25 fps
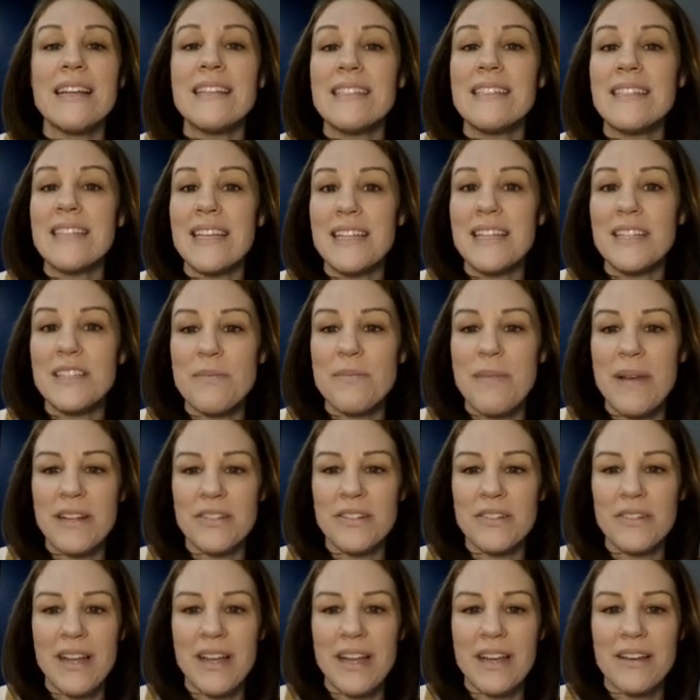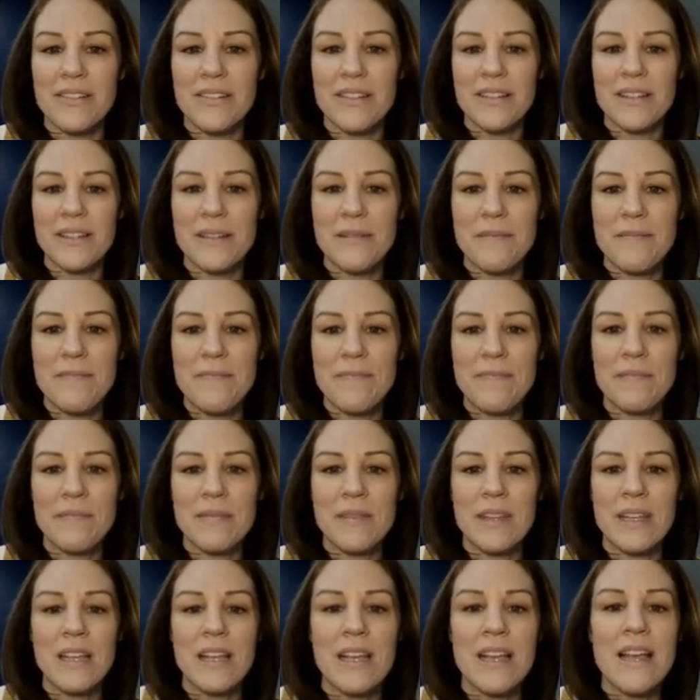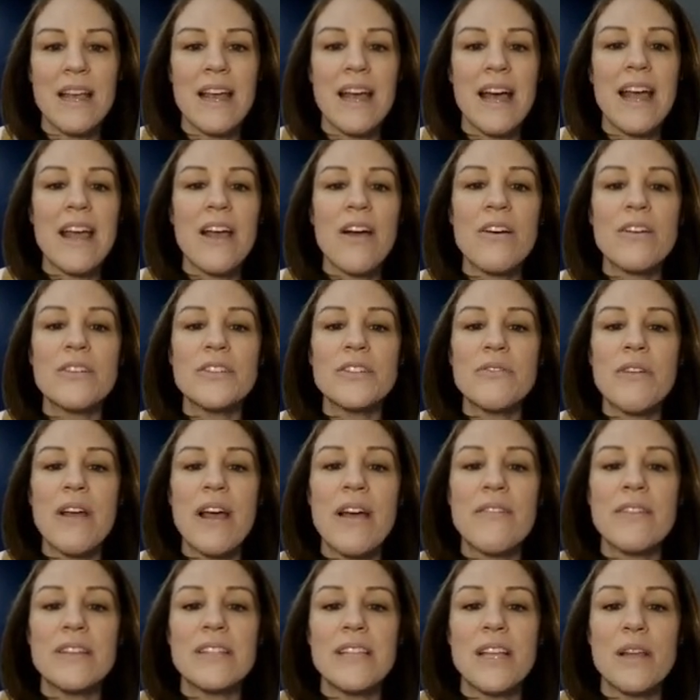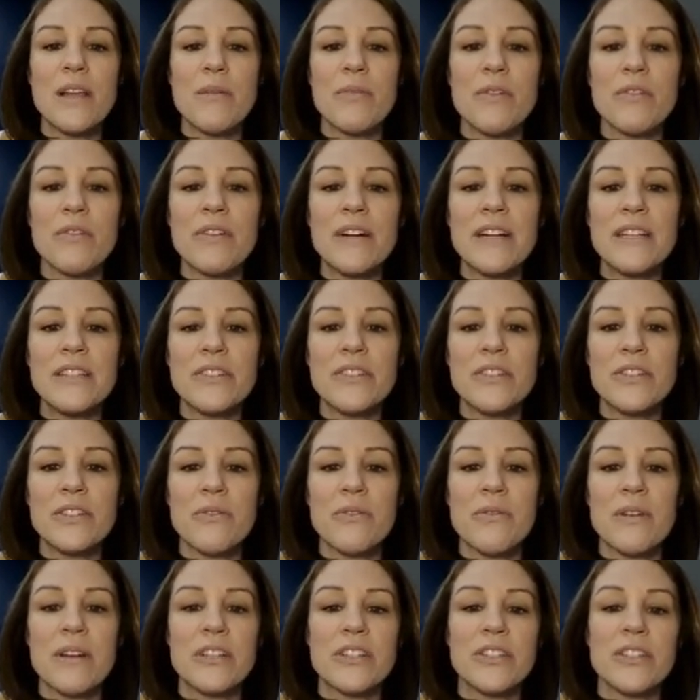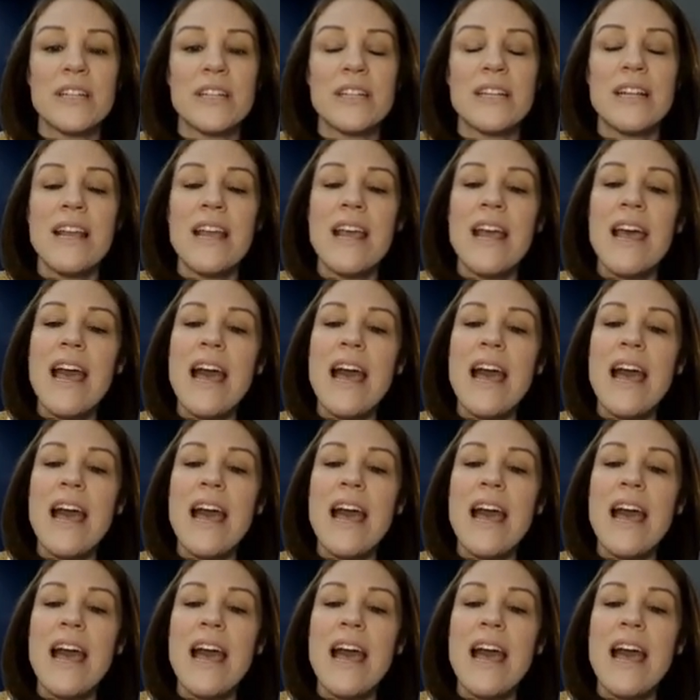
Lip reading: and teens' mental health. I also have a sample research question: